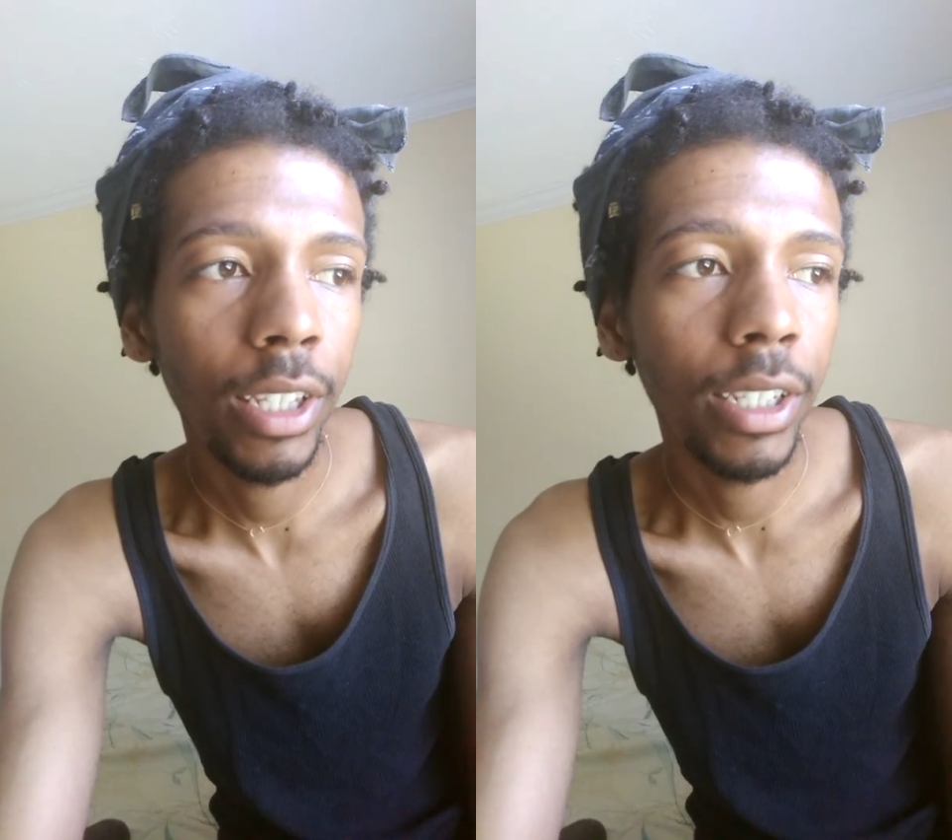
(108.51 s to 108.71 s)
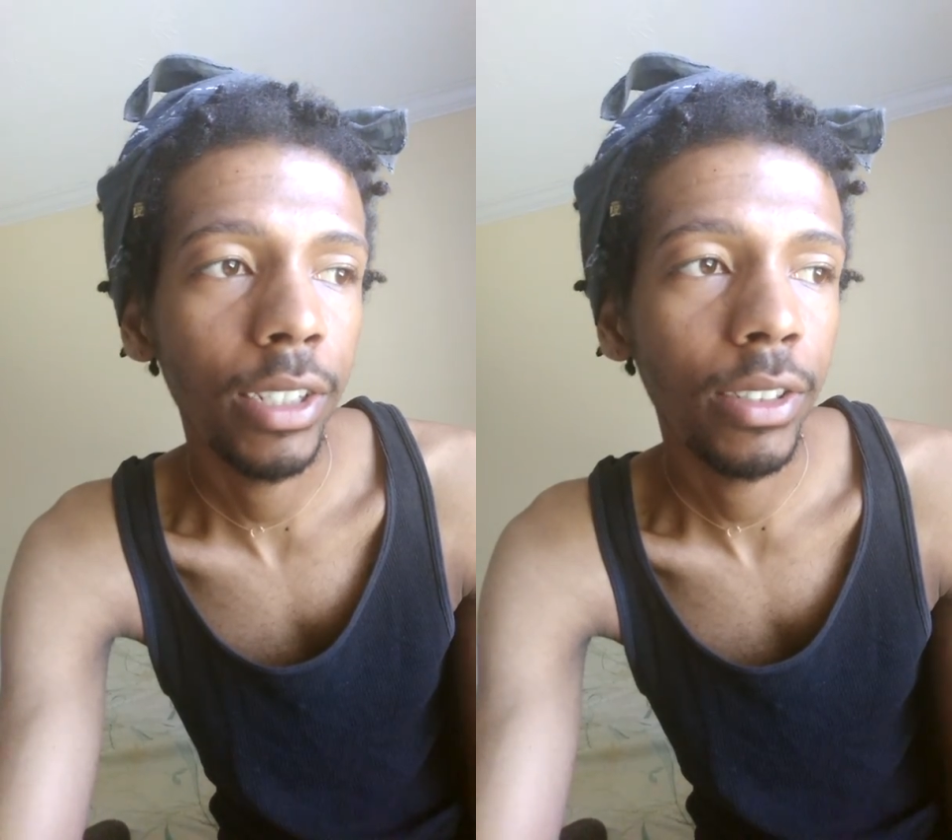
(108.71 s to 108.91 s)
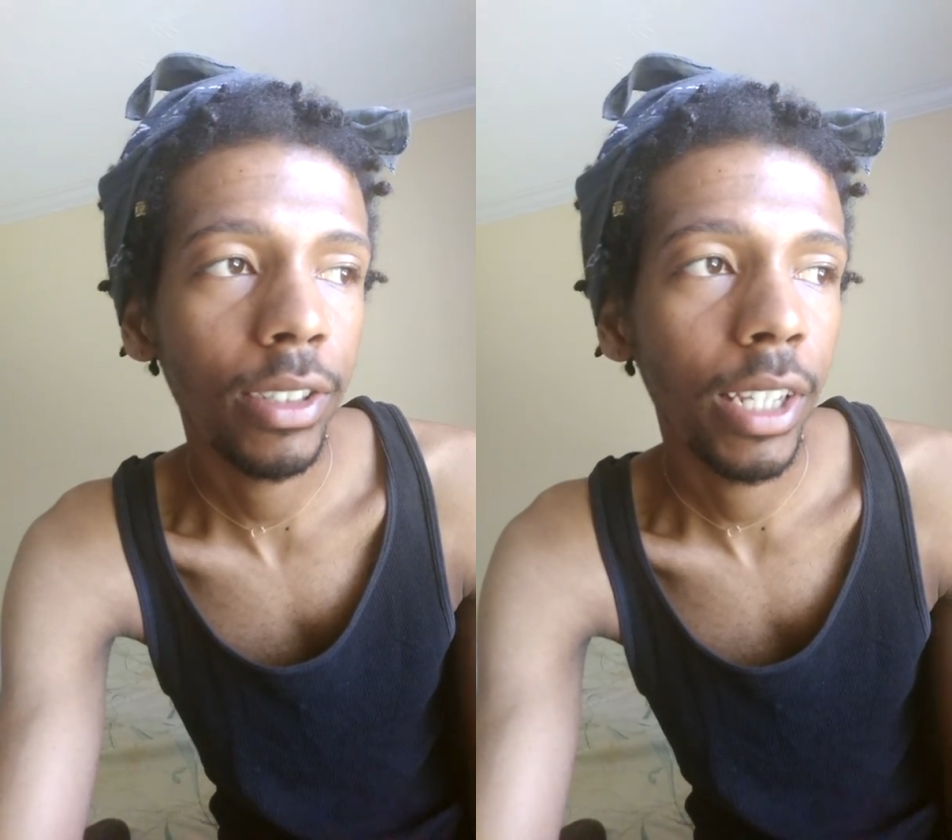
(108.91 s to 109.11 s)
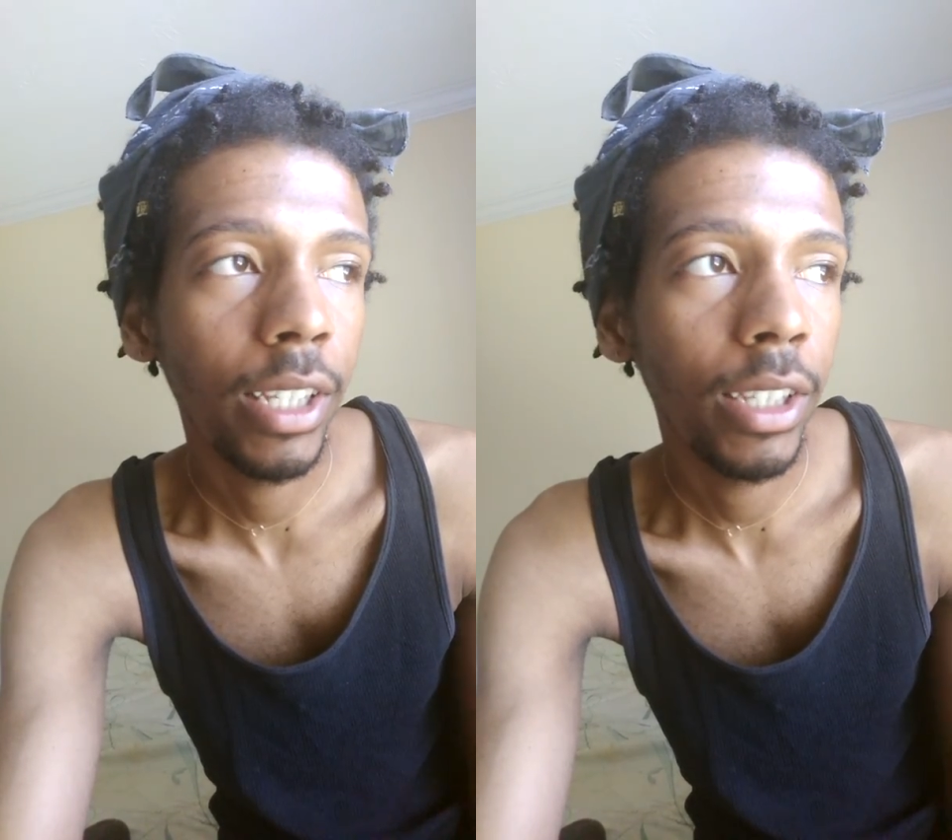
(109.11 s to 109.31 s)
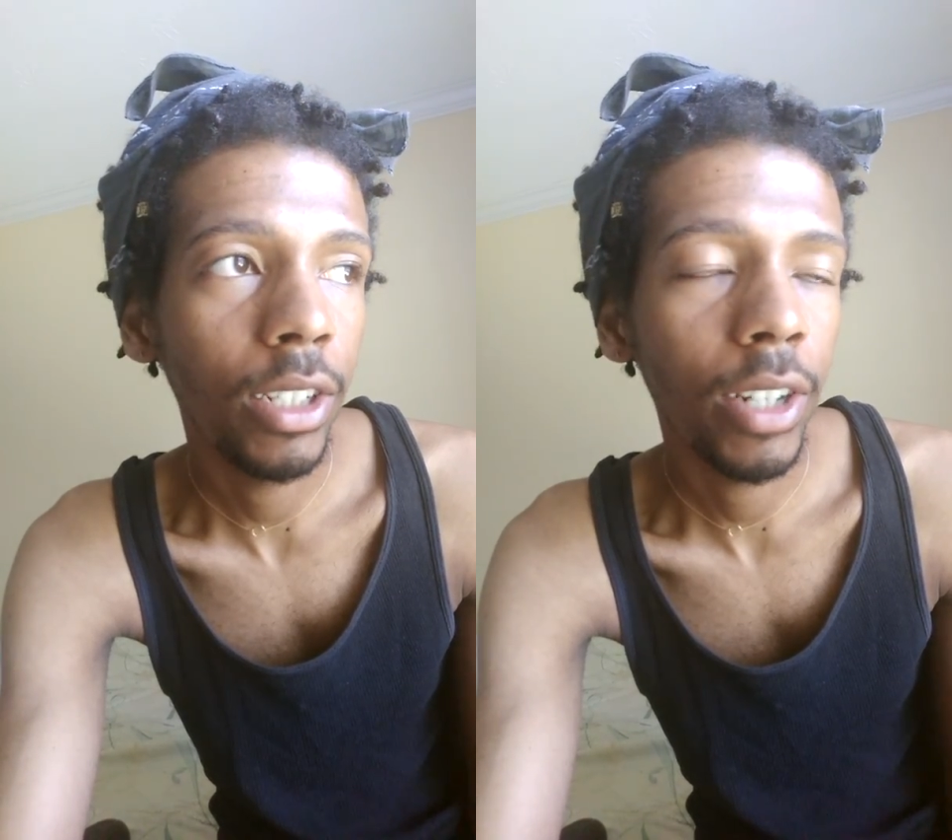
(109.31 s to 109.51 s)
is
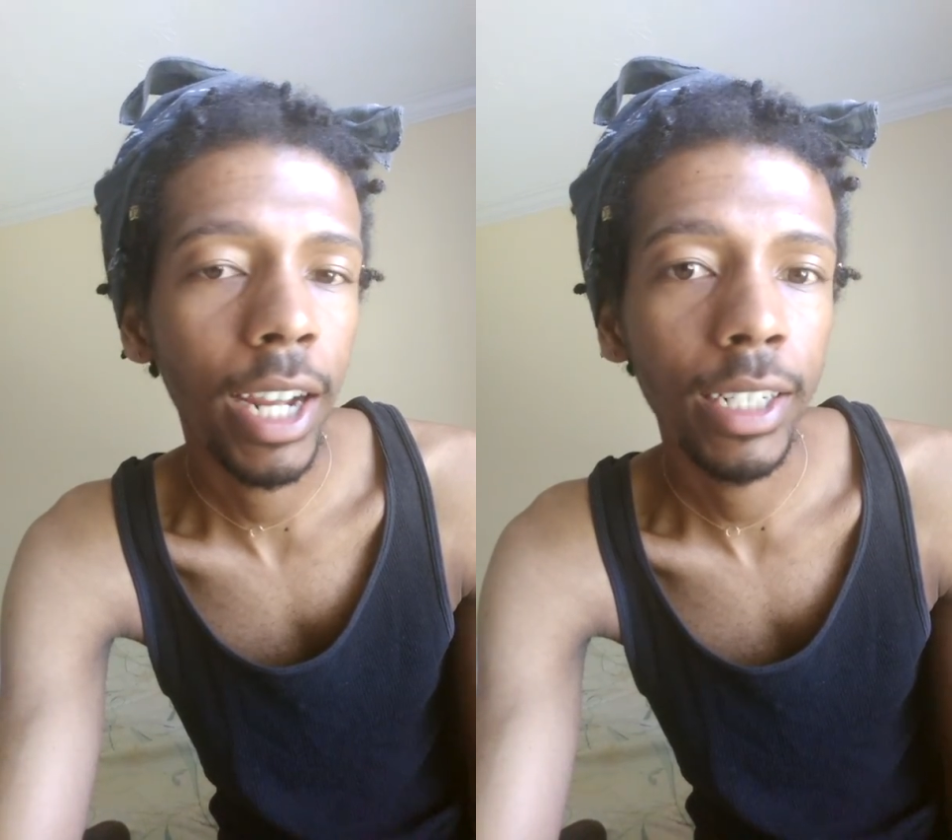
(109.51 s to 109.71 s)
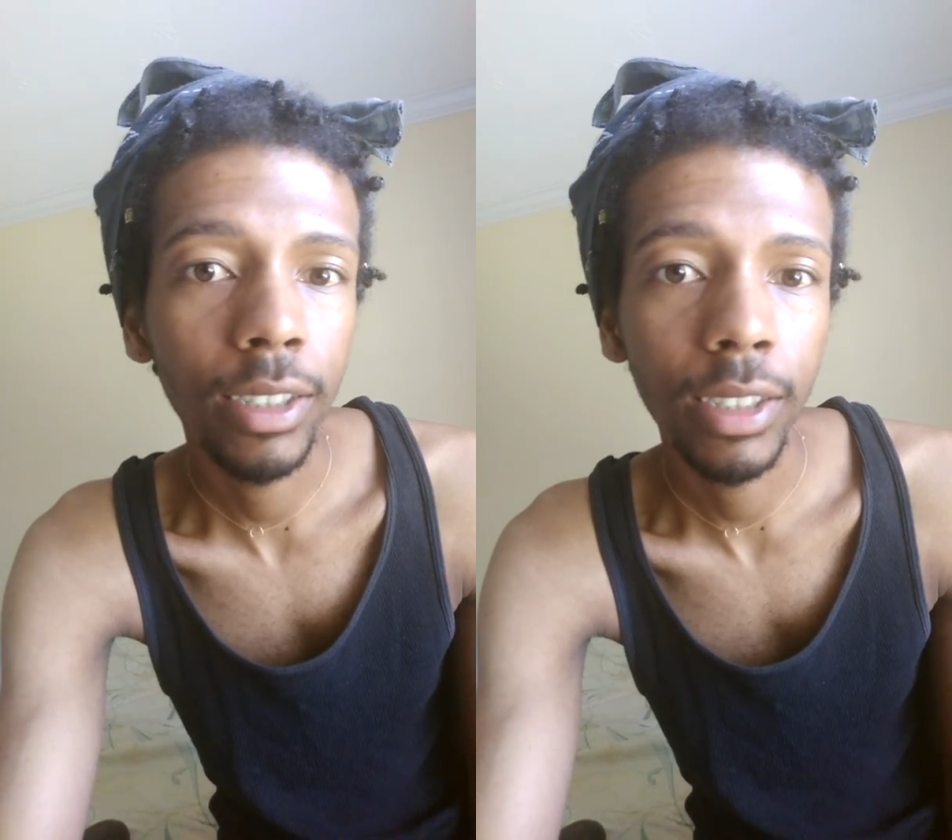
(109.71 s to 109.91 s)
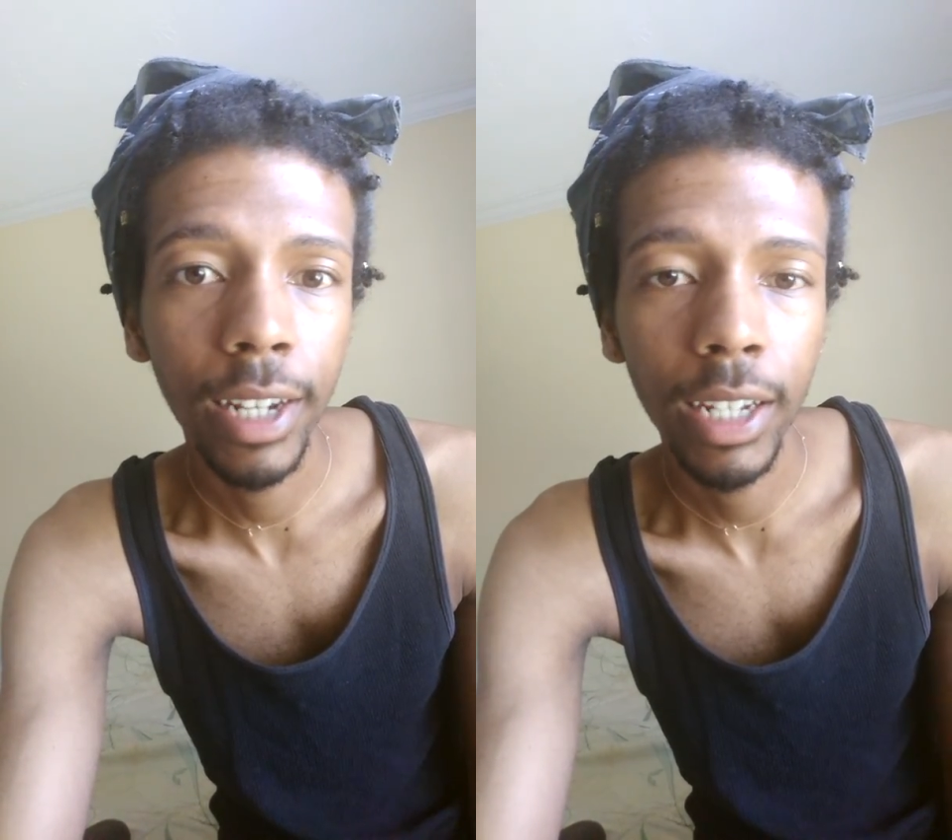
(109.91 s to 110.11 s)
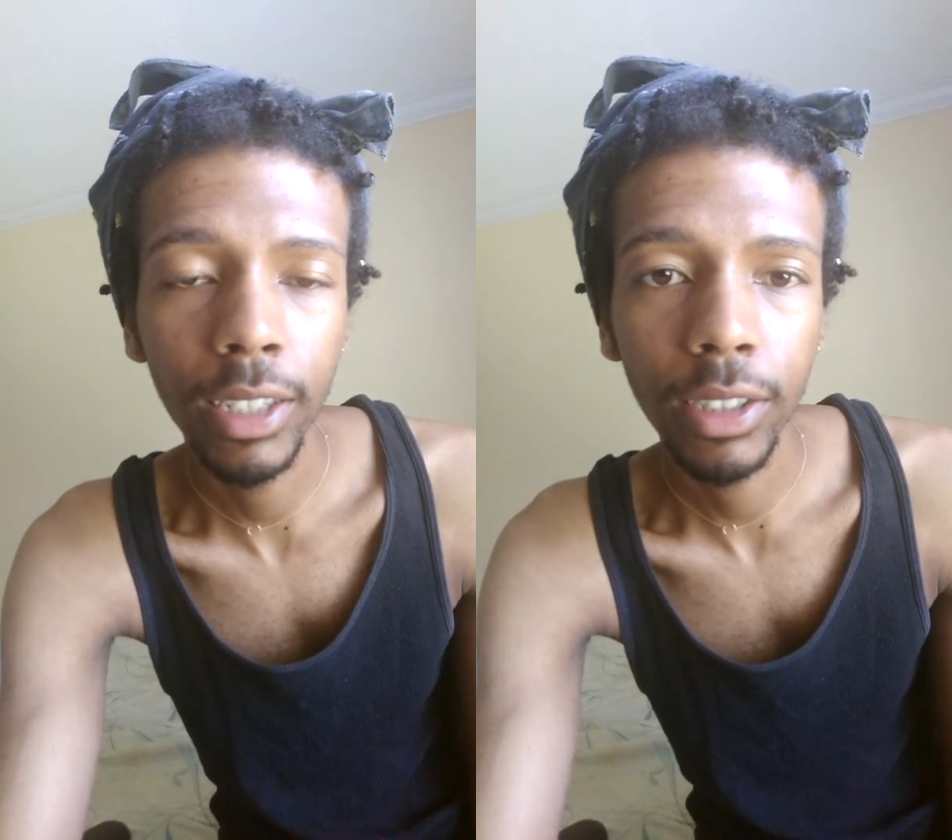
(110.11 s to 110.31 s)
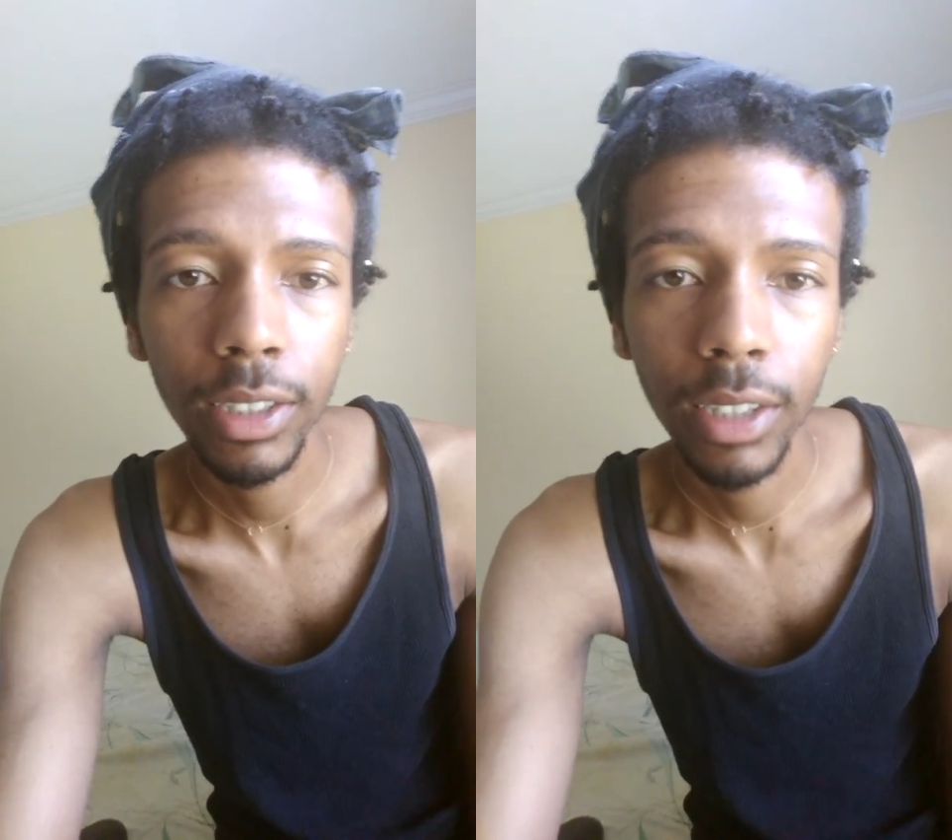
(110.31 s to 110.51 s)
in the United
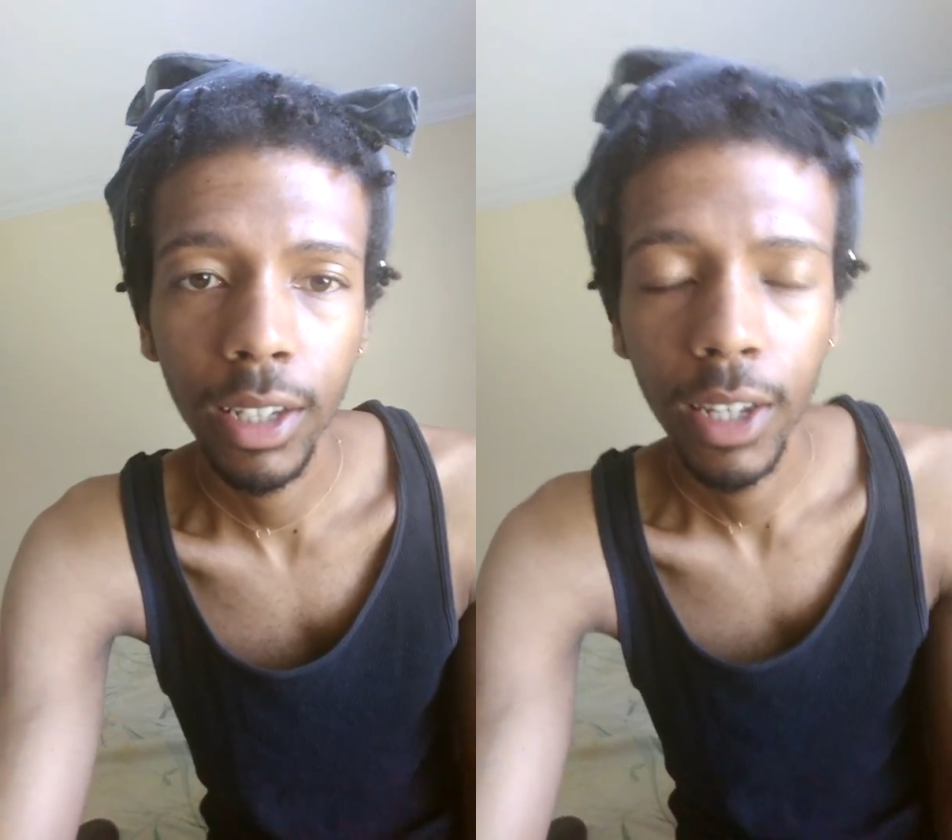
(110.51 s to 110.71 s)
States.